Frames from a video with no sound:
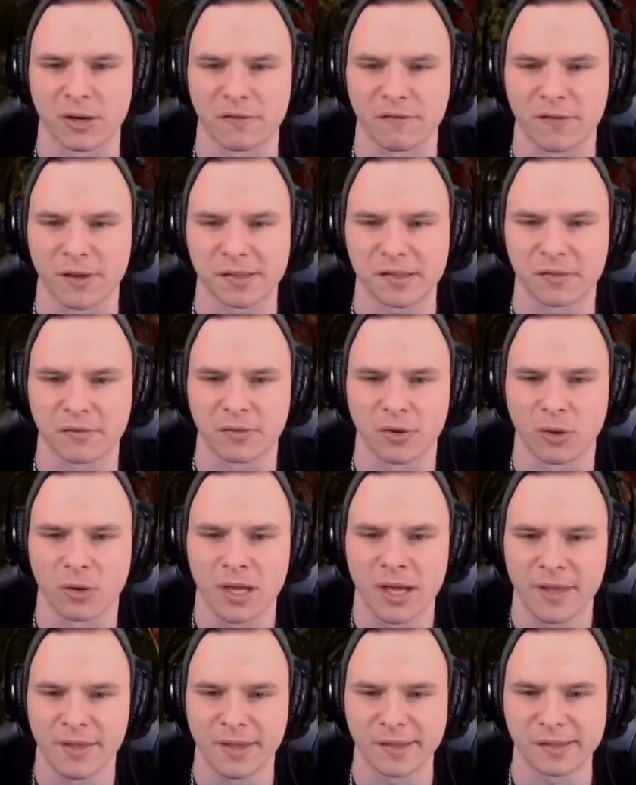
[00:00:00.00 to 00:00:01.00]
First of all,
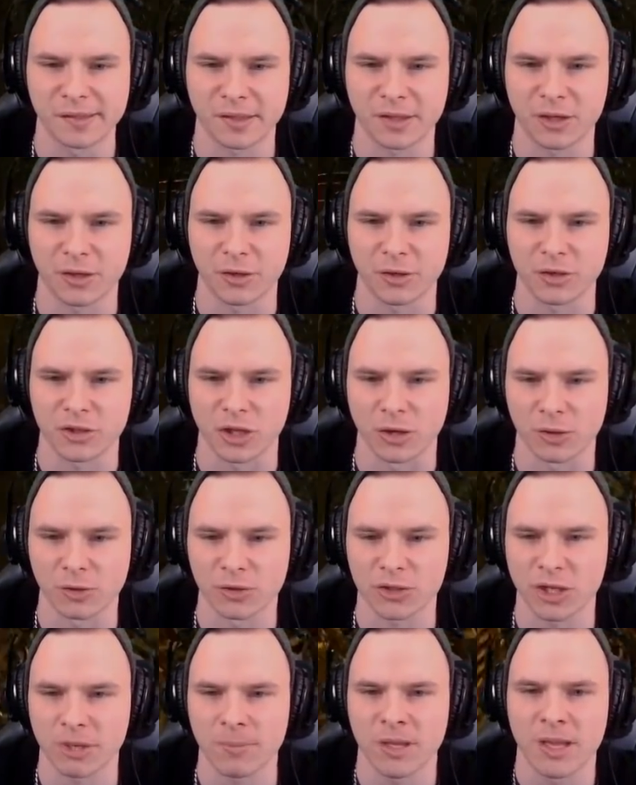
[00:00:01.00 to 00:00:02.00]
this is a cute jungle
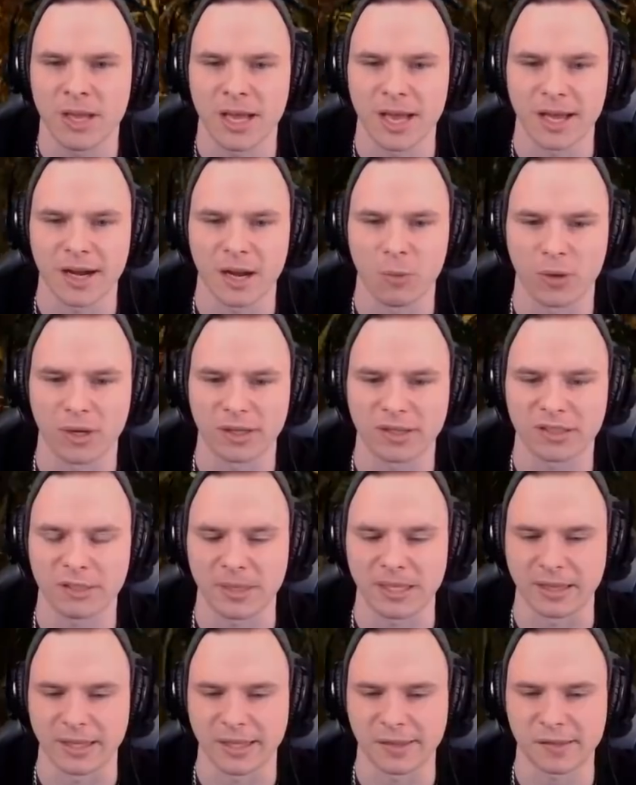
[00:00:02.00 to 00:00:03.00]
gym, and I want it to be
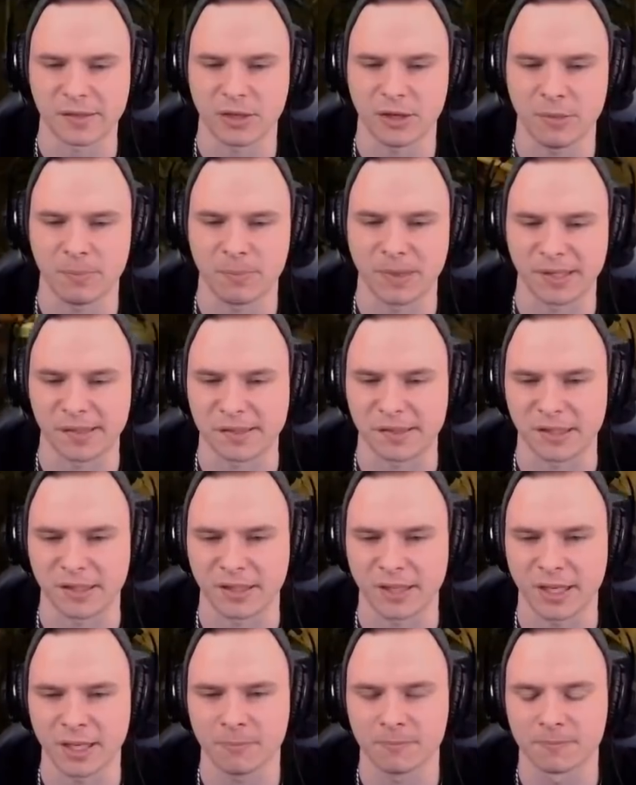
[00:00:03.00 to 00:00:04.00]
less cute by sealing it.